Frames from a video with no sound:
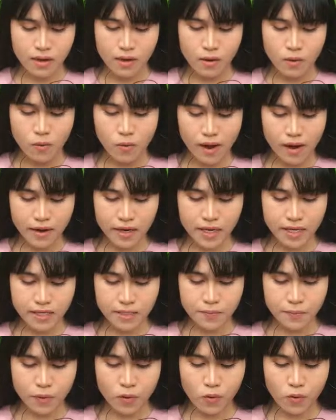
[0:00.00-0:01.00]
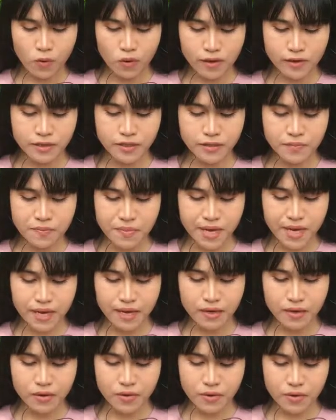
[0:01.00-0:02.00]
where it pours
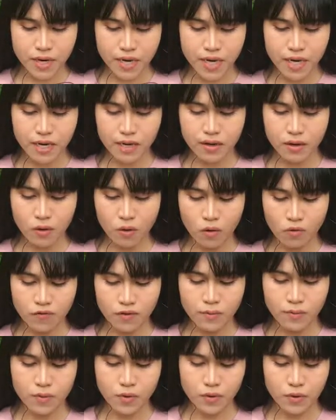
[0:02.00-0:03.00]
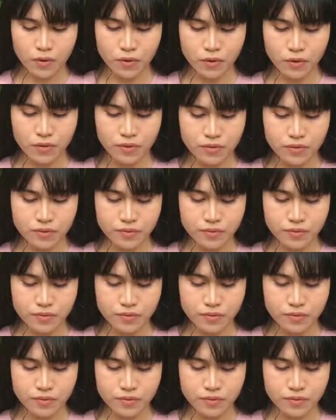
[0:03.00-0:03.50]
bean green over bull.